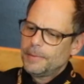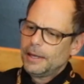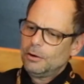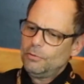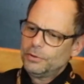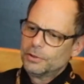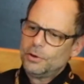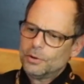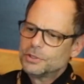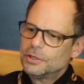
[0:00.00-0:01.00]
And over the
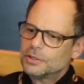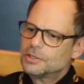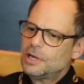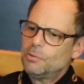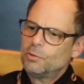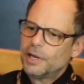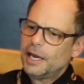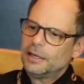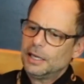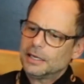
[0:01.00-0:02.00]
course of the summer, we
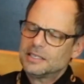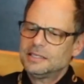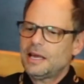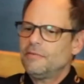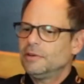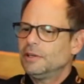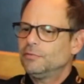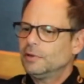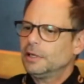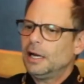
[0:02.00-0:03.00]
had like seven
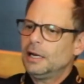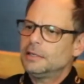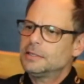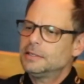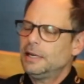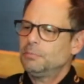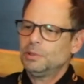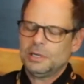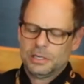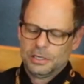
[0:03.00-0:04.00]
different guys step
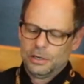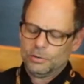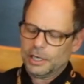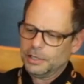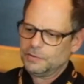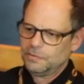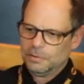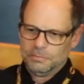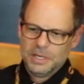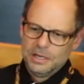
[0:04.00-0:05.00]
in, you know, guys from